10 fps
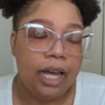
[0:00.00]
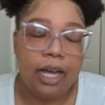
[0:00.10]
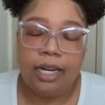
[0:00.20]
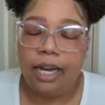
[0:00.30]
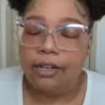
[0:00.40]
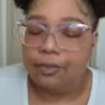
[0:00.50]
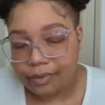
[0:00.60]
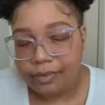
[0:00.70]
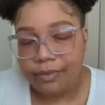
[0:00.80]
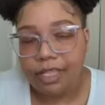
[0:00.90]
Now,
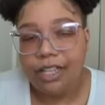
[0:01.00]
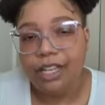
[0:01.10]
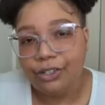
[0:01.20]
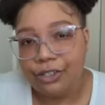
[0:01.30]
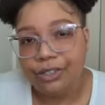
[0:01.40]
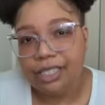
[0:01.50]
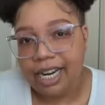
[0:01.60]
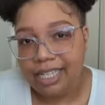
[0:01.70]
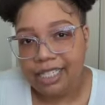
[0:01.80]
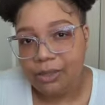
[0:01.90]
the cruise that
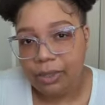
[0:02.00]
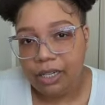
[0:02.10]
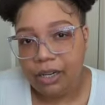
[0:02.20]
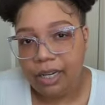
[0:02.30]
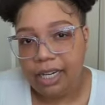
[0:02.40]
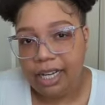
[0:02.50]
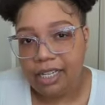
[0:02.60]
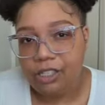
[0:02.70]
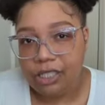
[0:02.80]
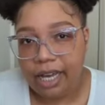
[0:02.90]
I just went on
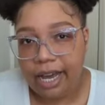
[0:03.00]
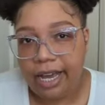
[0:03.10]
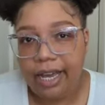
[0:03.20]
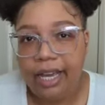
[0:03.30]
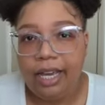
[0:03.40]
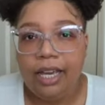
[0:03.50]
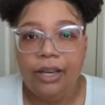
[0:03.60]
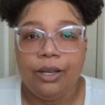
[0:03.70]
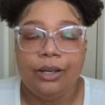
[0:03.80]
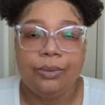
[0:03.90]
in July
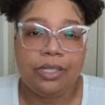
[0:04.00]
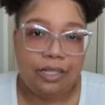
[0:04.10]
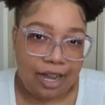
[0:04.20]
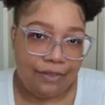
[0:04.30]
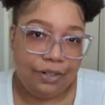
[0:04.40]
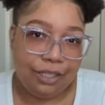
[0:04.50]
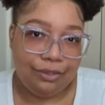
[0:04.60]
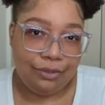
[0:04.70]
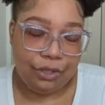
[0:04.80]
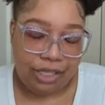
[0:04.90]
was not
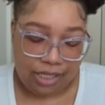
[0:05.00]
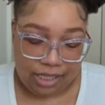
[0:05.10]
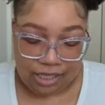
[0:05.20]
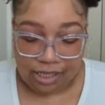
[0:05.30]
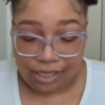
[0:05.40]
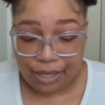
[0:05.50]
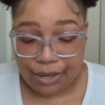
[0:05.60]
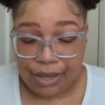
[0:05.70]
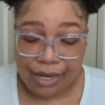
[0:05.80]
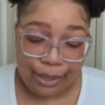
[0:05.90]
Virgin Voyages, and
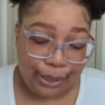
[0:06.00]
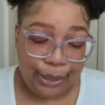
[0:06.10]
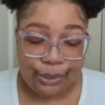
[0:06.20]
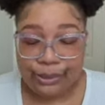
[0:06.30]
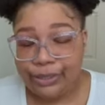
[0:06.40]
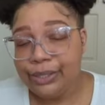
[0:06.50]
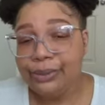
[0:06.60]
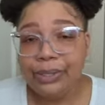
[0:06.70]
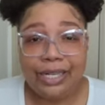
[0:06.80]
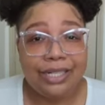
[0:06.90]
so they're a little old school
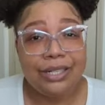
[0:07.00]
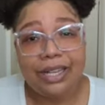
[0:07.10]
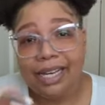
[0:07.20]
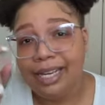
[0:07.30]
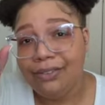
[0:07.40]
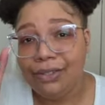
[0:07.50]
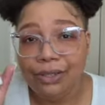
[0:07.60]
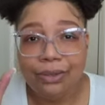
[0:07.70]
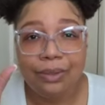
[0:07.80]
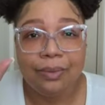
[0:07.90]
with it, so they give
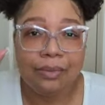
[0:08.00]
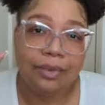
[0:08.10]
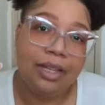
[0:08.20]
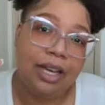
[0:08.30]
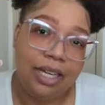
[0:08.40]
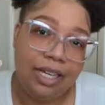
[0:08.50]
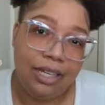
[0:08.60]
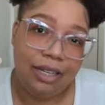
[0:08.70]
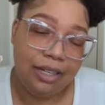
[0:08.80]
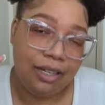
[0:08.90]
you a
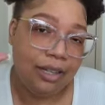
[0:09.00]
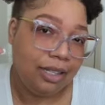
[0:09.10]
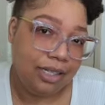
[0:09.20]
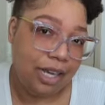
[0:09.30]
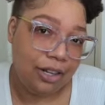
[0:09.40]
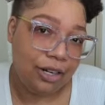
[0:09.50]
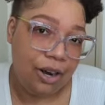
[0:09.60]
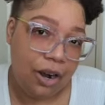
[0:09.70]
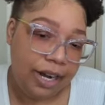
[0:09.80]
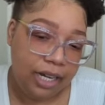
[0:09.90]
key, the sailor
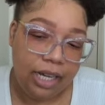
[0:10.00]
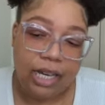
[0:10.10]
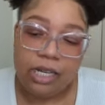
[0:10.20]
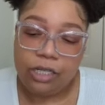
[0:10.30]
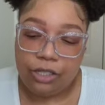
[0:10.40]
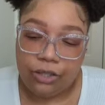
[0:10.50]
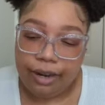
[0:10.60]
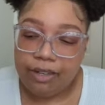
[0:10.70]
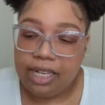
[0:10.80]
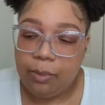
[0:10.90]
card. So you do
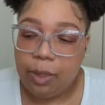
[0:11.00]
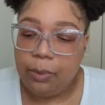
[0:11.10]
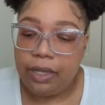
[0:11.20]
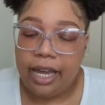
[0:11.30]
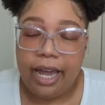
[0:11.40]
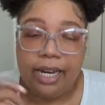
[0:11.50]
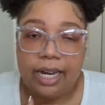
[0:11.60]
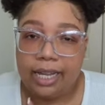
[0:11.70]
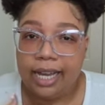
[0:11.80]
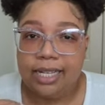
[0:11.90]
have to keep up with that, and
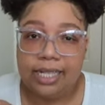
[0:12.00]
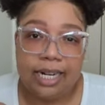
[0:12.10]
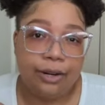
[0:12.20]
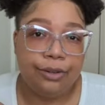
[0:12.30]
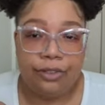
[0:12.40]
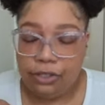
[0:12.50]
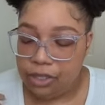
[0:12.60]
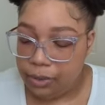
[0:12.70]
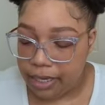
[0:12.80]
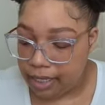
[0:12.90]
like I said, I refuse
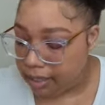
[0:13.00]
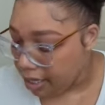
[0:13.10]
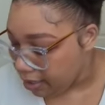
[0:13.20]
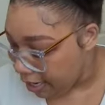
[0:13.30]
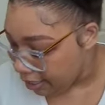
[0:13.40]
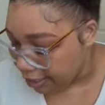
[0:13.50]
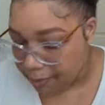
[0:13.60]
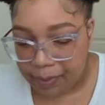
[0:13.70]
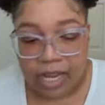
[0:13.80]
to wear a lanyard.